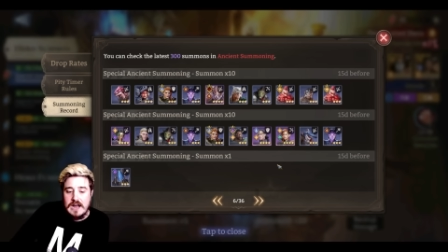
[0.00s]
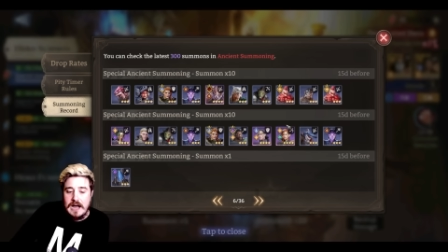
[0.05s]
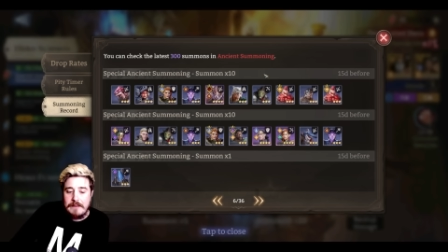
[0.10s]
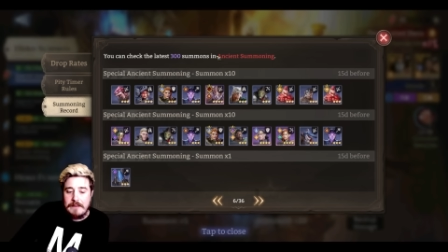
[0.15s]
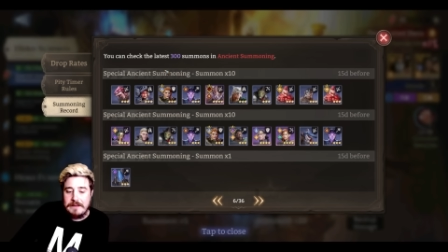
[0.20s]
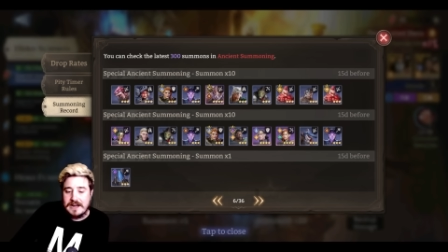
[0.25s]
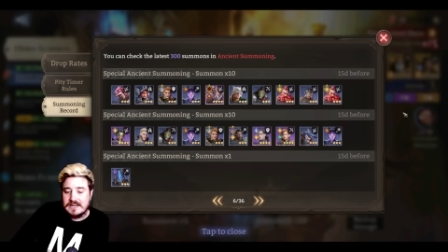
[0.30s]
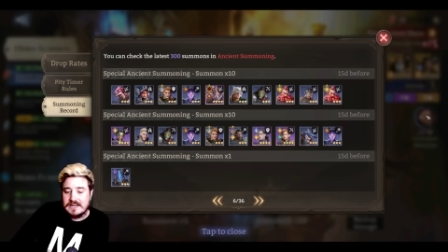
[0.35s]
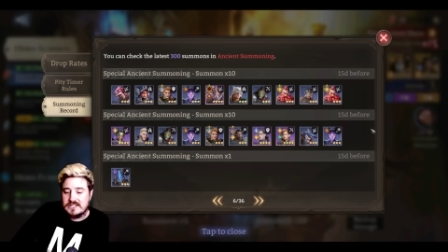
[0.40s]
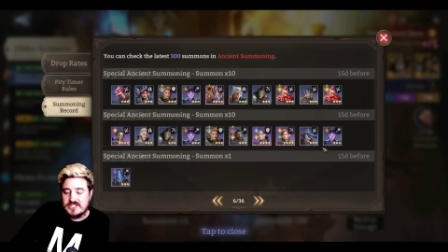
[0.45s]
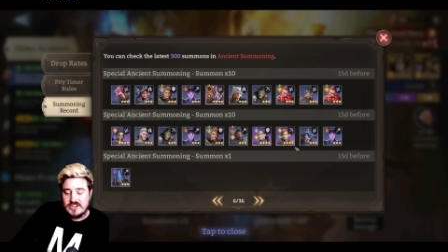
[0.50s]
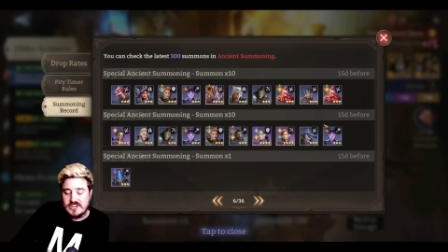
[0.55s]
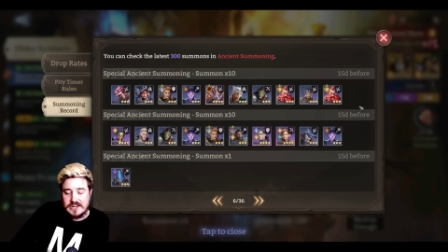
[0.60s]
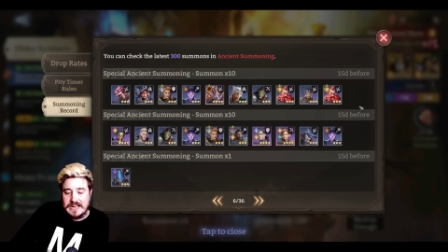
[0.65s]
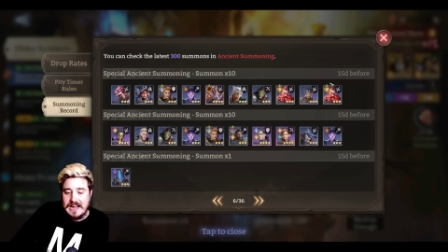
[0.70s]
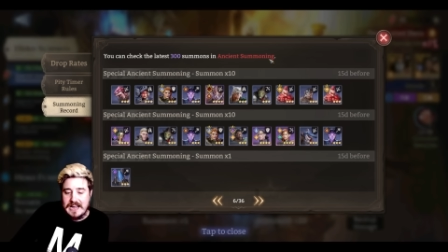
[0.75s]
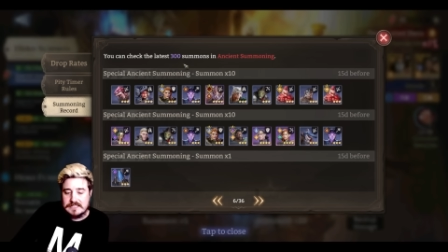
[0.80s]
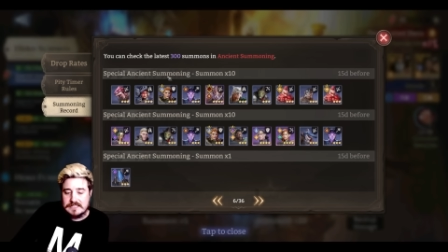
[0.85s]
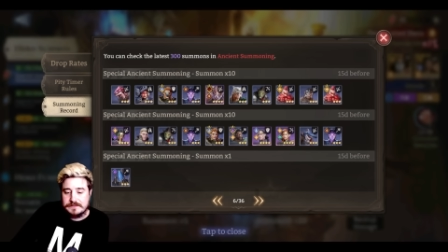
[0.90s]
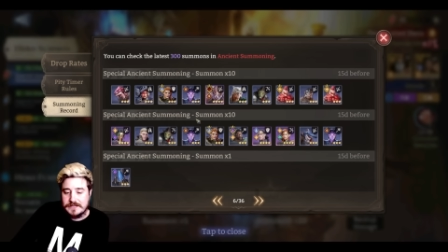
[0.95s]
I'm not going to start
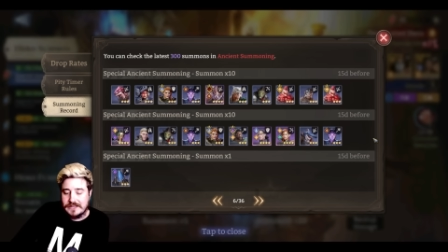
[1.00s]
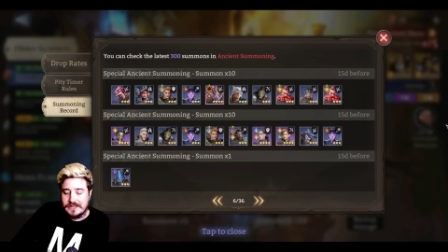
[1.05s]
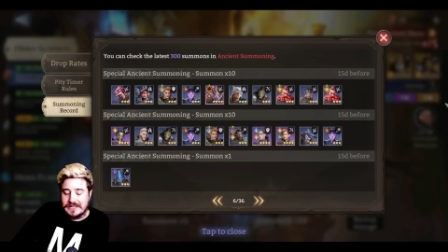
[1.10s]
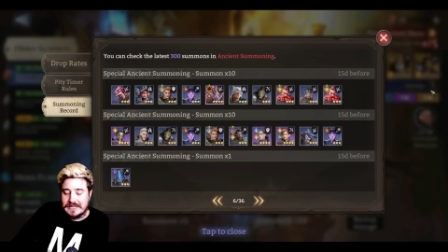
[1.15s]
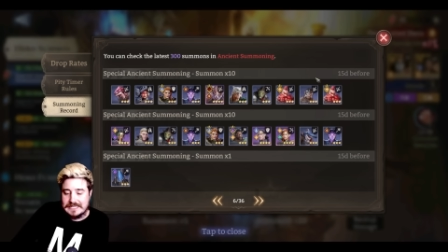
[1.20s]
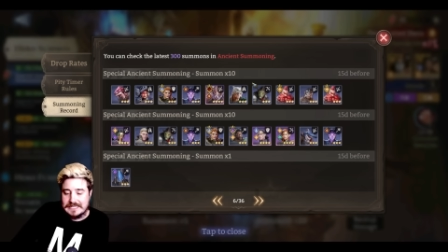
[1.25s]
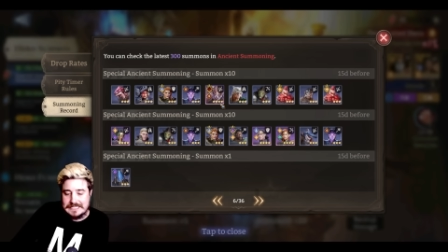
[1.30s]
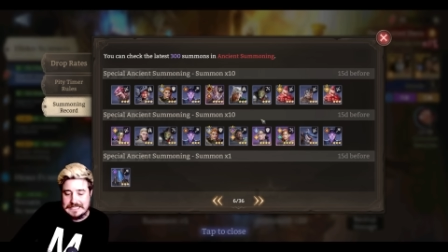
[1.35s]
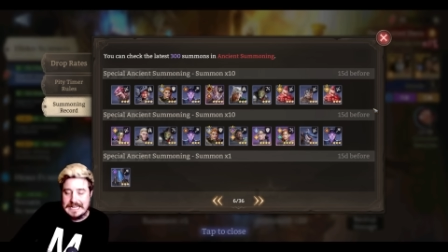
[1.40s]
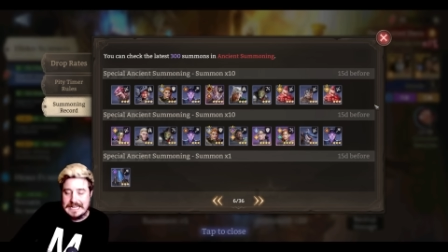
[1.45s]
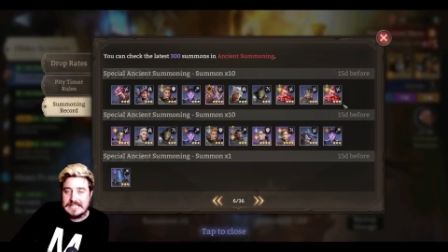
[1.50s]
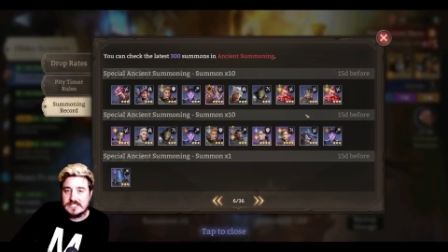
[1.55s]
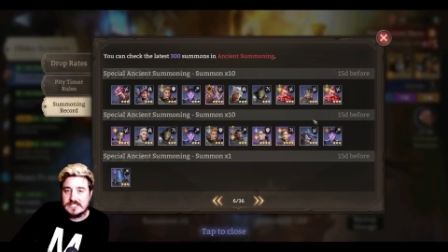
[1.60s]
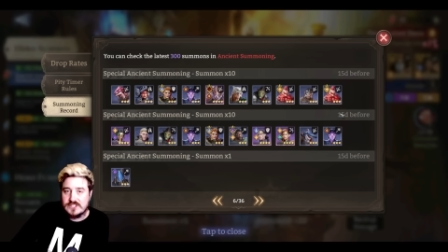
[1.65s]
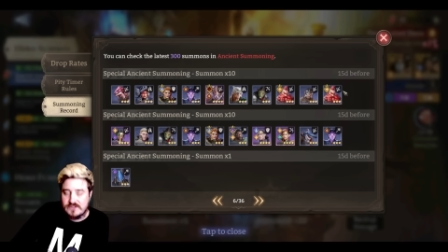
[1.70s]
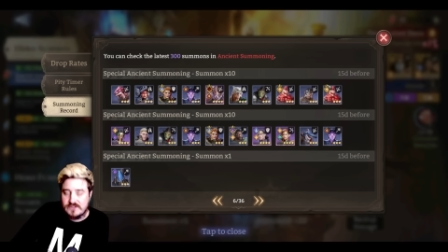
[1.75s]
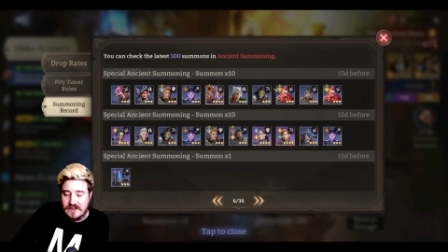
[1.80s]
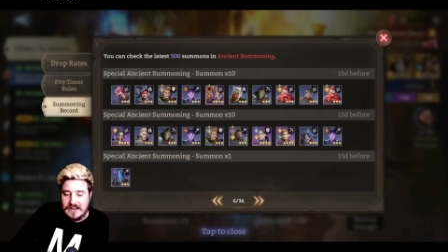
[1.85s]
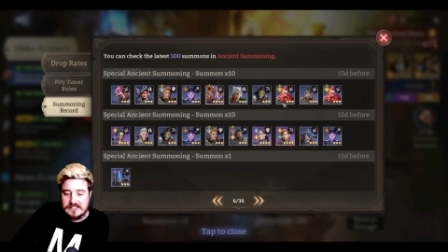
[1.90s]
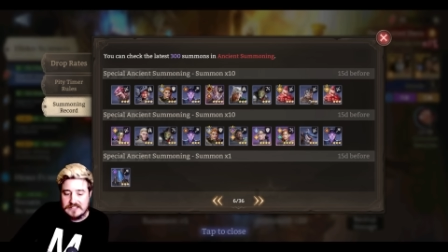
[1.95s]
counting, but you can get a
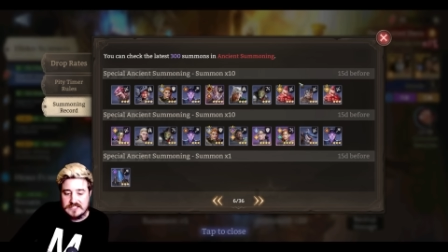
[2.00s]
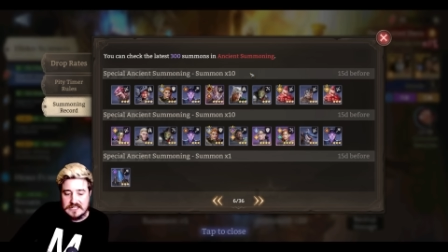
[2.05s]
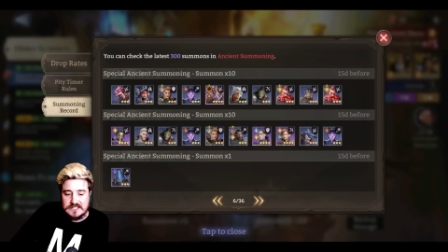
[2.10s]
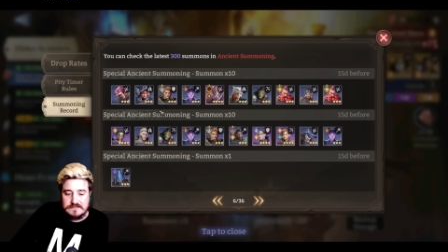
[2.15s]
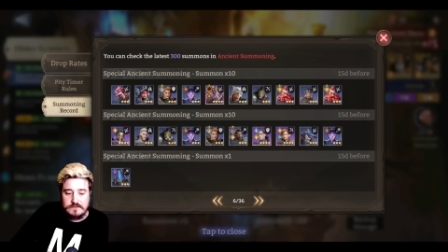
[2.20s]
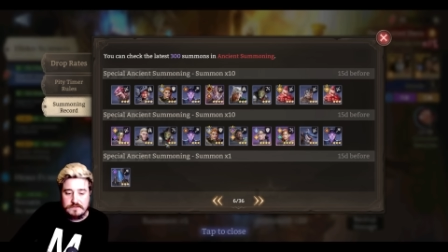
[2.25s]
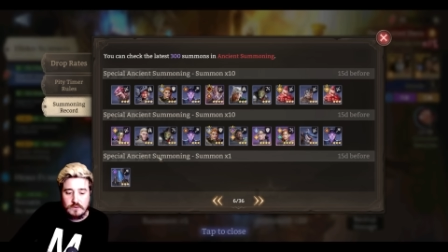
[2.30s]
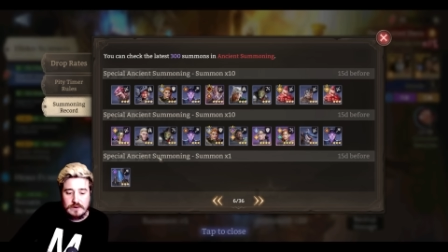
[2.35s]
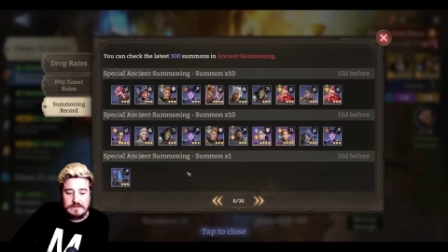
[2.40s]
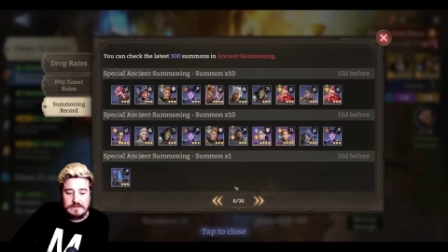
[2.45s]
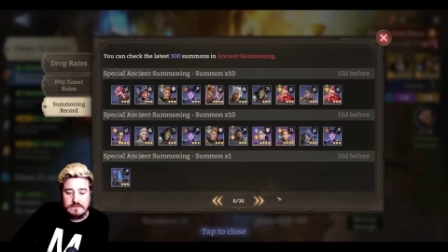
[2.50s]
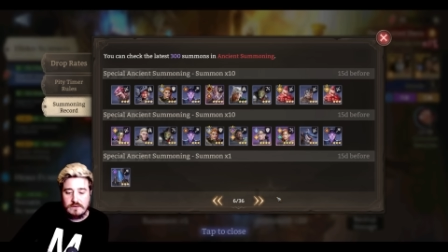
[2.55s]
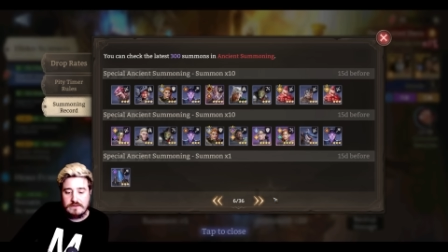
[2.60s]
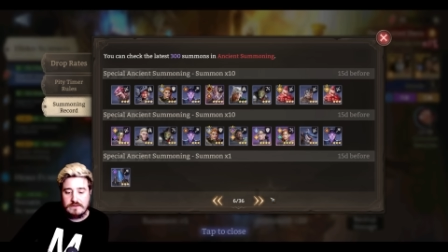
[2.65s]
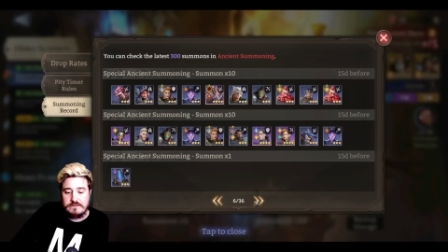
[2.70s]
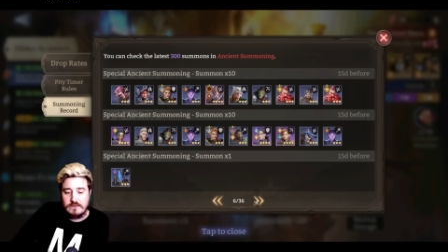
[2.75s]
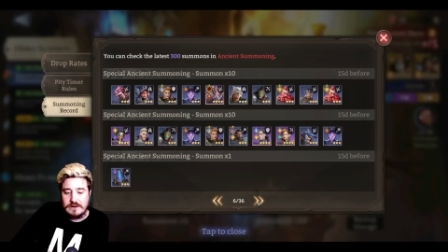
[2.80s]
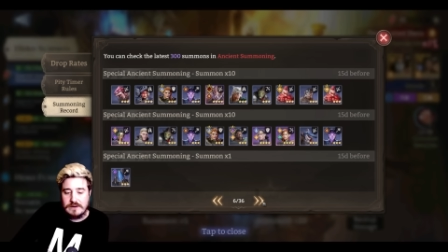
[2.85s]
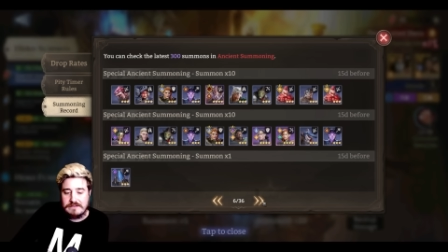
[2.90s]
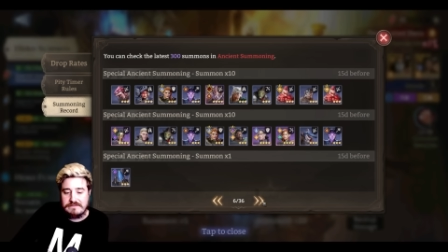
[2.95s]
sense, right? So that's
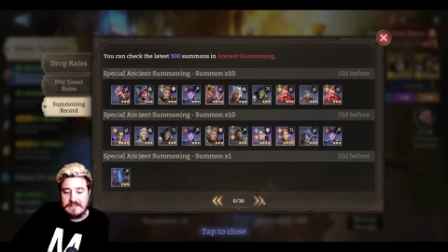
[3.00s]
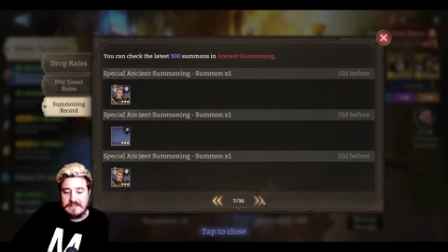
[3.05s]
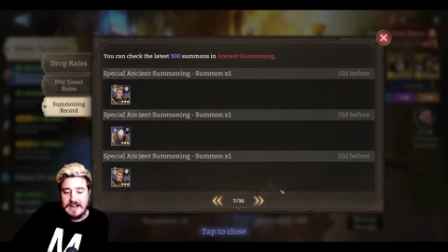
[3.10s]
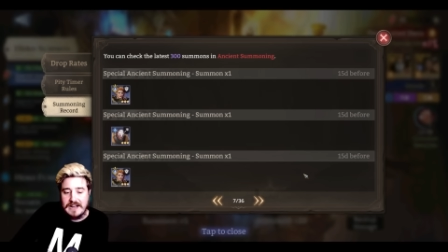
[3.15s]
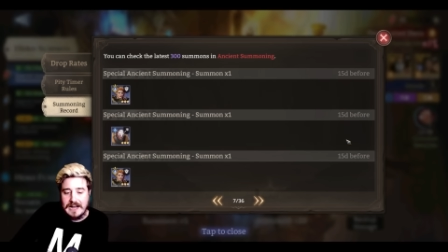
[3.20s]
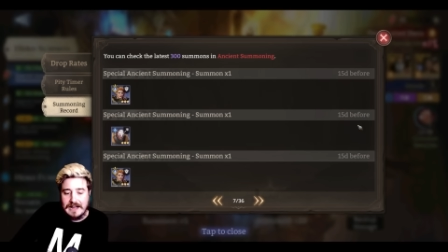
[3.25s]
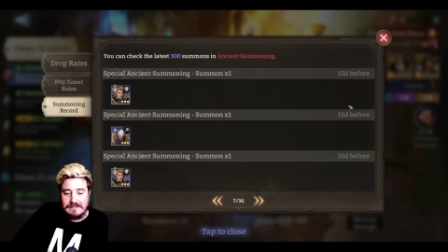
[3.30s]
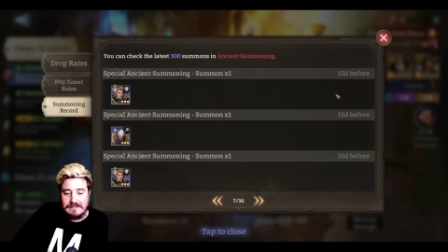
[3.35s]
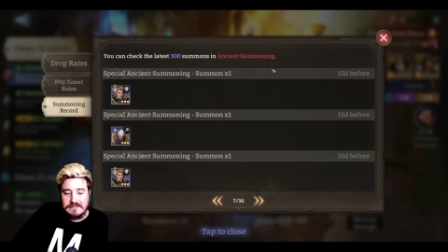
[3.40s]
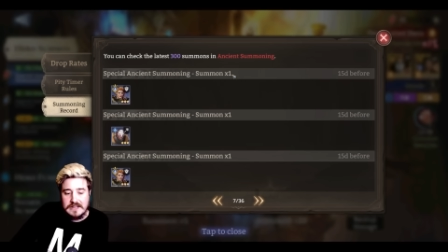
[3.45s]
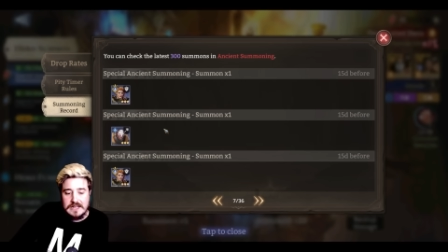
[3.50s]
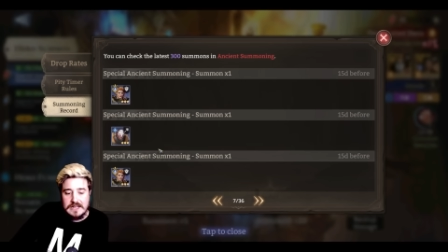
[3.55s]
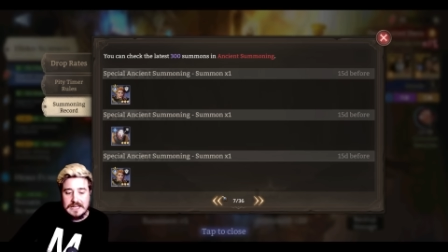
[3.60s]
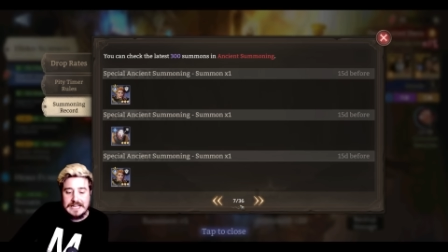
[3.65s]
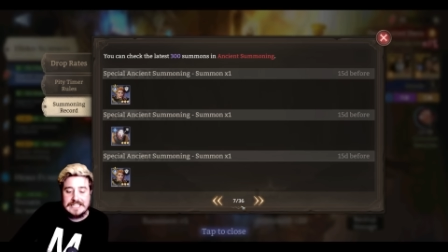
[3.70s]
44, 45.